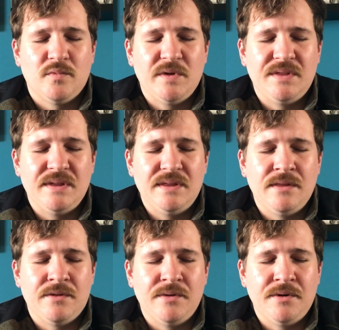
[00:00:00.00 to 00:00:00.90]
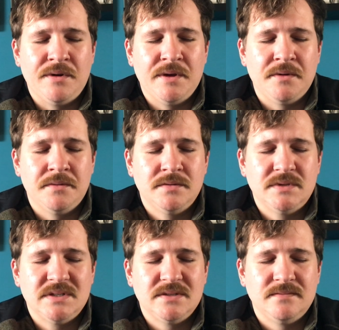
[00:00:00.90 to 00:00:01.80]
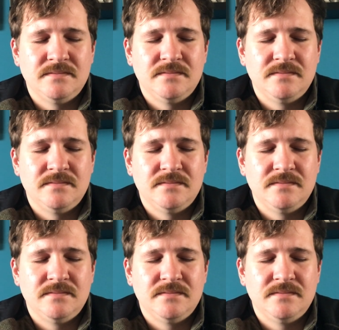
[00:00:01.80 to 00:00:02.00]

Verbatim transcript: Breathe in through your nose.